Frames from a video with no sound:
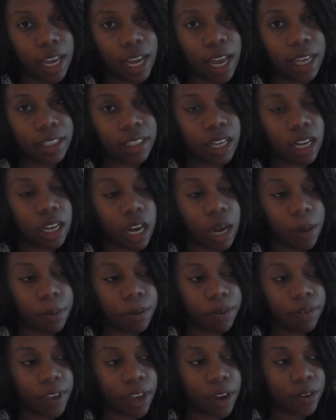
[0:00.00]
I got a
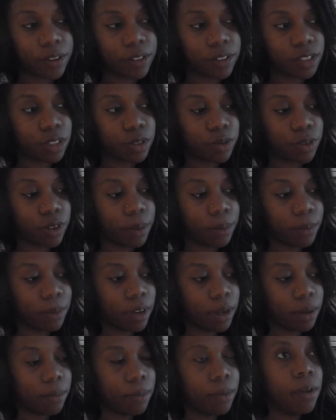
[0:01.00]
couple of errands to run,
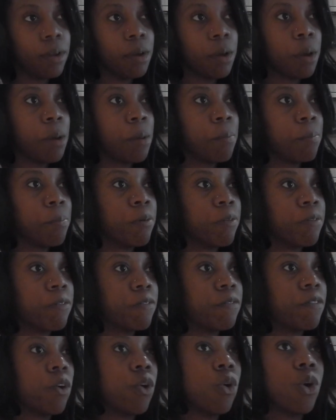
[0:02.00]
but
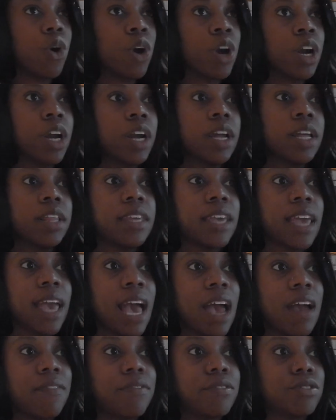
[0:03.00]
before the
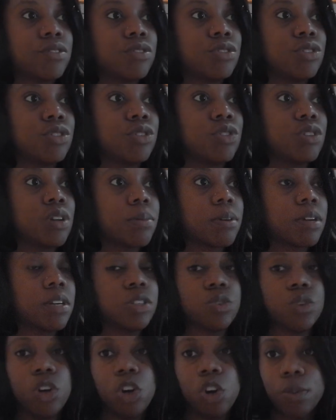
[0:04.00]
afternoon, I'm
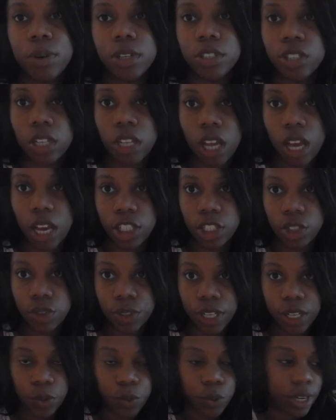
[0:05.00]
gonna do a whole bunch of
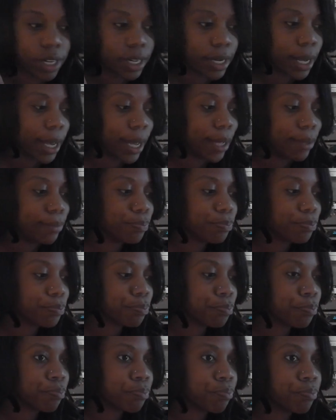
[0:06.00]
laundry and whatnot
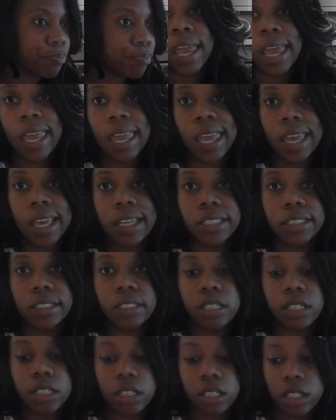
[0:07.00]

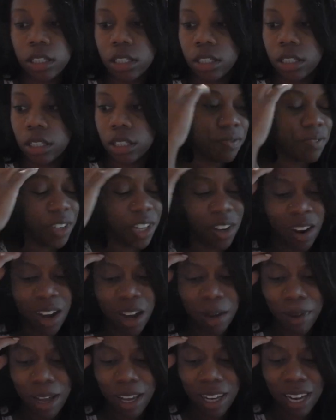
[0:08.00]
and figure
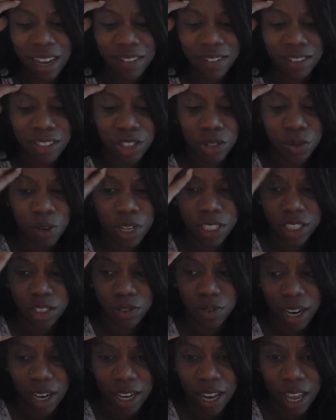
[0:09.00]
out my life
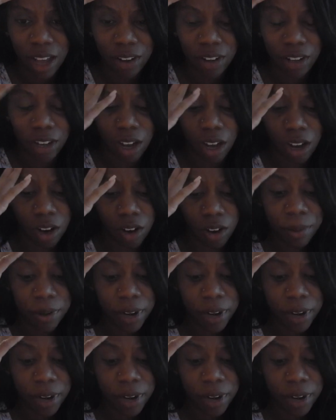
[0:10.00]
situation right now, y'all.